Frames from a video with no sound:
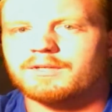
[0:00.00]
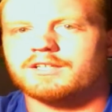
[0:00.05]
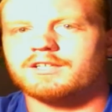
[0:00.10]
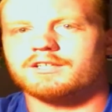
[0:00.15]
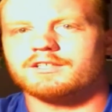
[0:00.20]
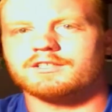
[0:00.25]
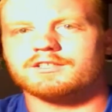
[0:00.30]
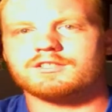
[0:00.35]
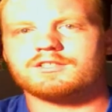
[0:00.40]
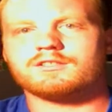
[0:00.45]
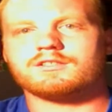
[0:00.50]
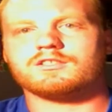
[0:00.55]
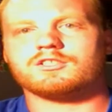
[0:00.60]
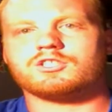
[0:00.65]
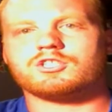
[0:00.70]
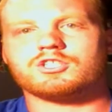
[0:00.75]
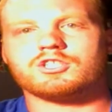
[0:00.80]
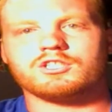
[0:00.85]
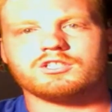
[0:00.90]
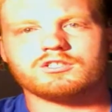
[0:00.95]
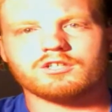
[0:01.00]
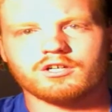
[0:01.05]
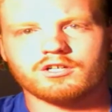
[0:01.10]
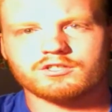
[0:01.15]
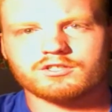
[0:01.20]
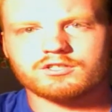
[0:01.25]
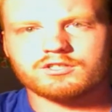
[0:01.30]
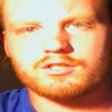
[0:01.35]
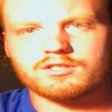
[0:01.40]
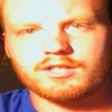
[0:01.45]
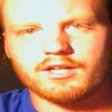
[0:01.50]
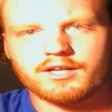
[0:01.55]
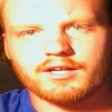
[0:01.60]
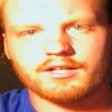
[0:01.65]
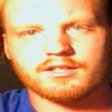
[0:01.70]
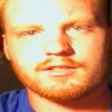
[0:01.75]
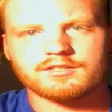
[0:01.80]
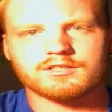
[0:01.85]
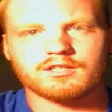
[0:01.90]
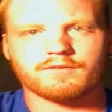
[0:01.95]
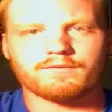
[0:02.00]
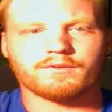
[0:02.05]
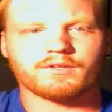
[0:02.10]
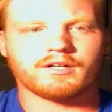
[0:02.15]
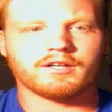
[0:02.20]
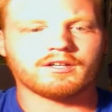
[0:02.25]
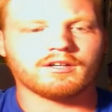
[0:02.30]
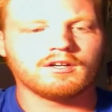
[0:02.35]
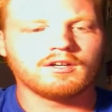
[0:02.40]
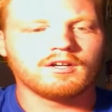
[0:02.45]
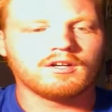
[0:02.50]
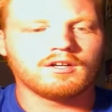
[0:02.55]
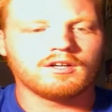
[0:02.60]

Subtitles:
because she starts saying stuff like,